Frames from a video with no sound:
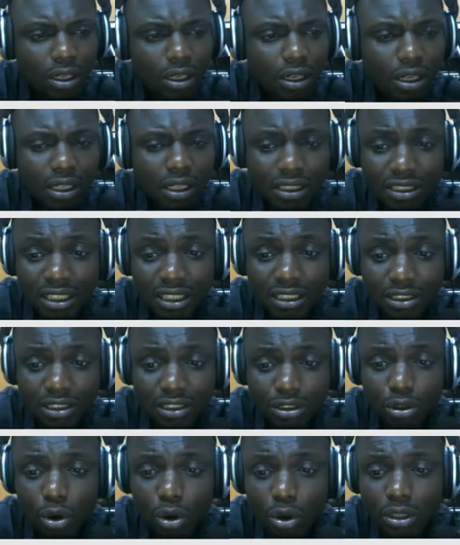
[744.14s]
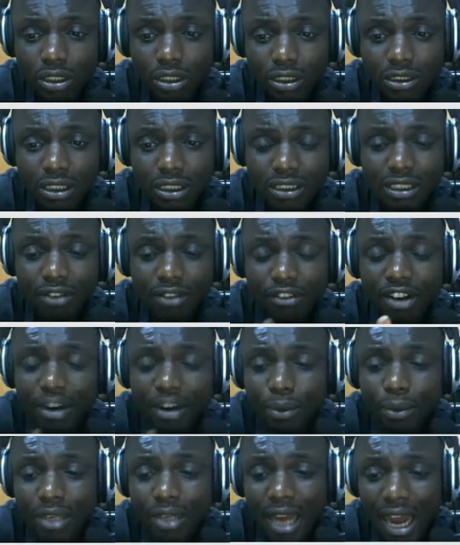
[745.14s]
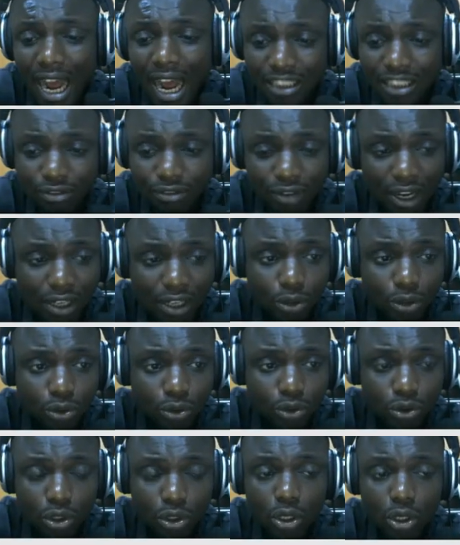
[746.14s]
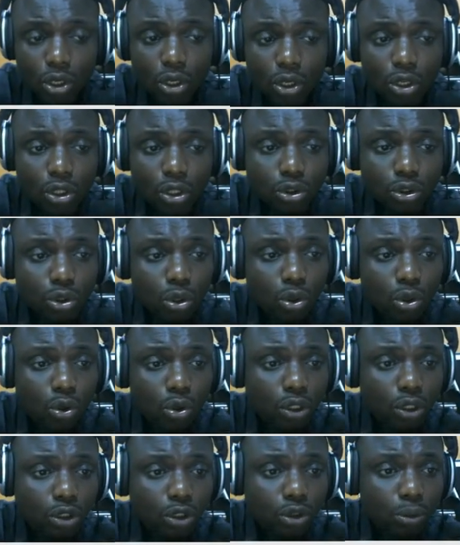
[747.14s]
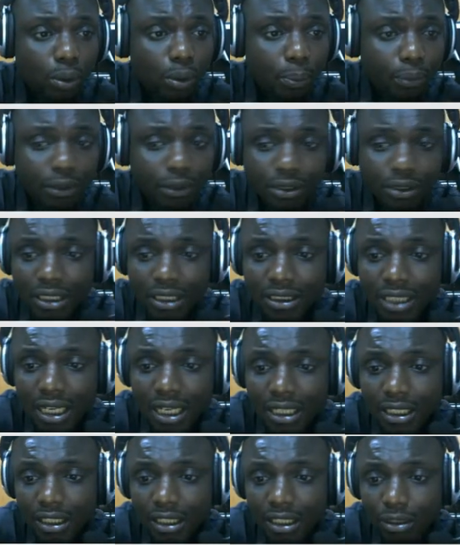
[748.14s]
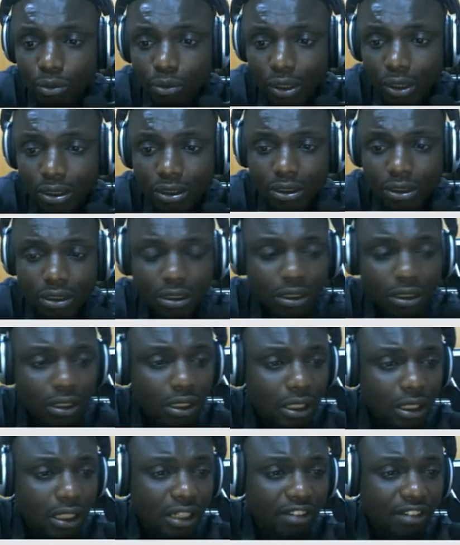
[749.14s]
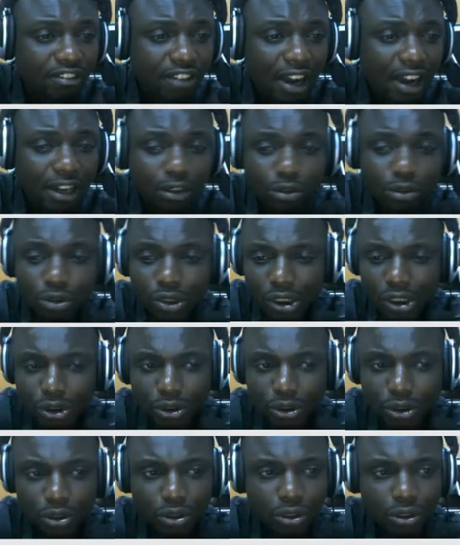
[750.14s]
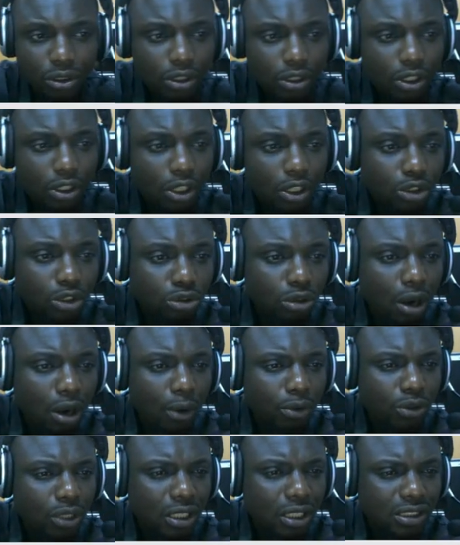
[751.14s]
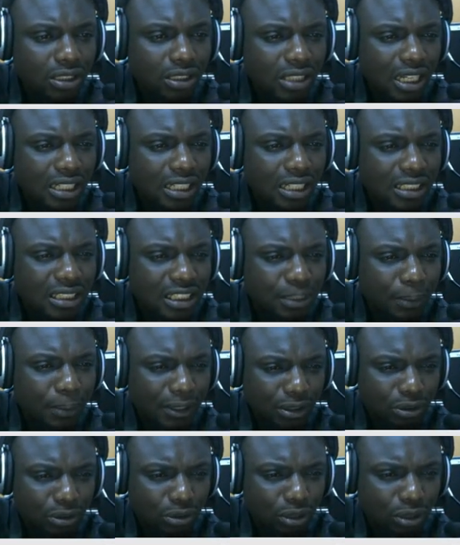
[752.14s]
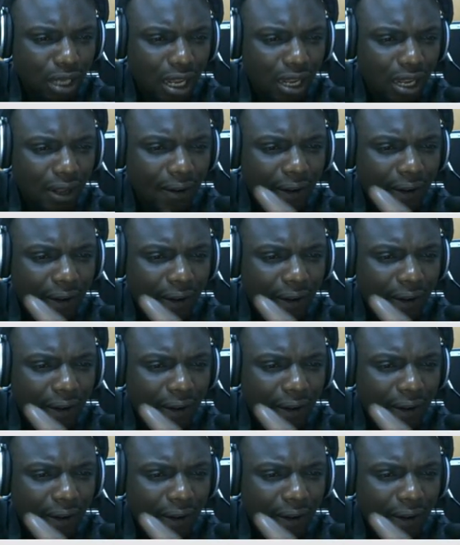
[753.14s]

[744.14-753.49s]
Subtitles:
it's a variable that has values, so it will be presented in what? In the value section. So I want to extend this particular